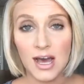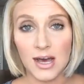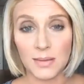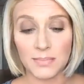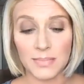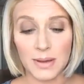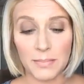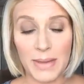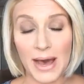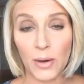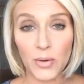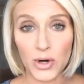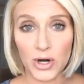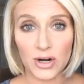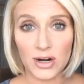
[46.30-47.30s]

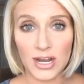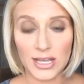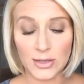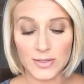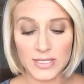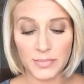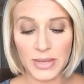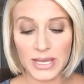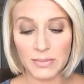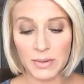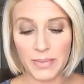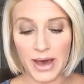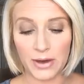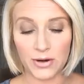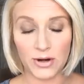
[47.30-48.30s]
powder. I use a
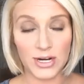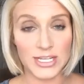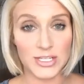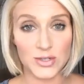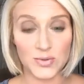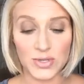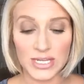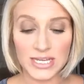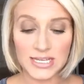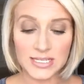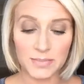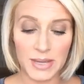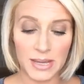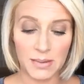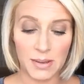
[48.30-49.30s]
pigment powder. It's
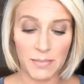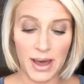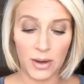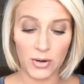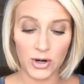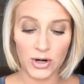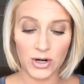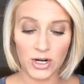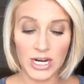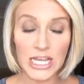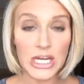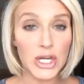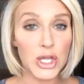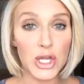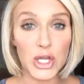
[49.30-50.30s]
Younique's pigment powder
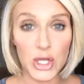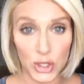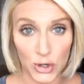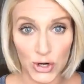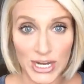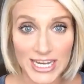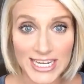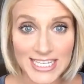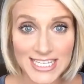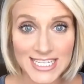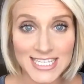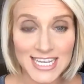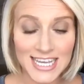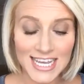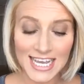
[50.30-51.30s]
in
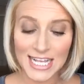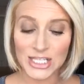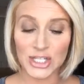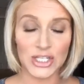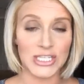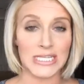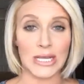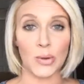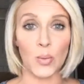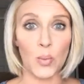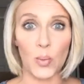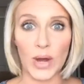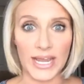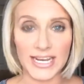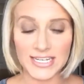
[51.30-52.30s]
Curious. It's just like
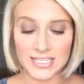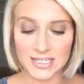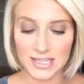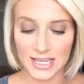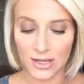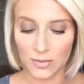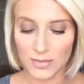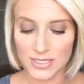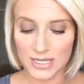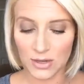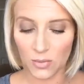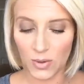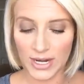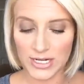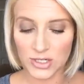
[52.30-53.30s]
white, like almost
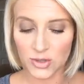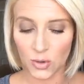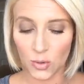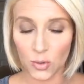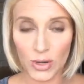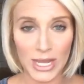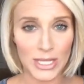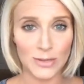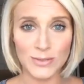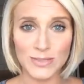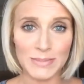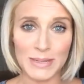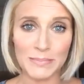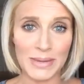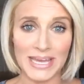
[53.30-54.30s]
like a whitish gold. I
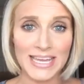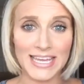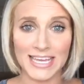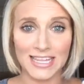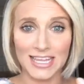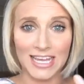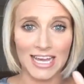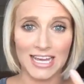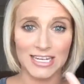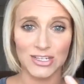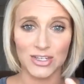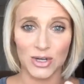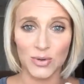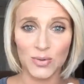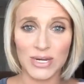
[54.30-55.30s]
use my pinky. Like I
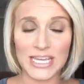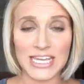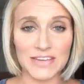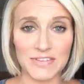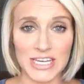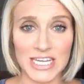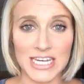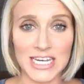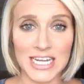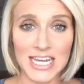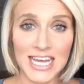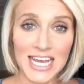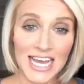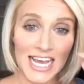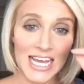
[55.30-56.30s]
don't even
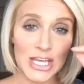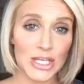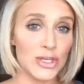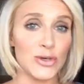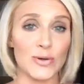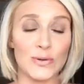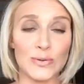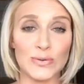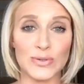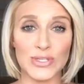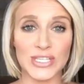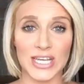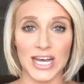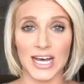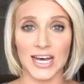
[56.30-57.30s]

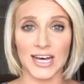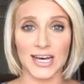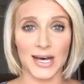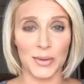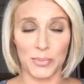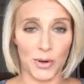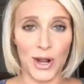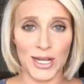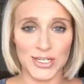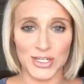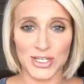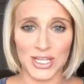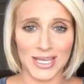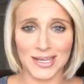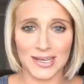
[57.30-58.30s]
use a
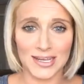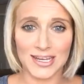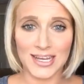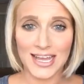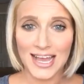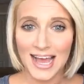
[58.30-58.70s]
brush. Like,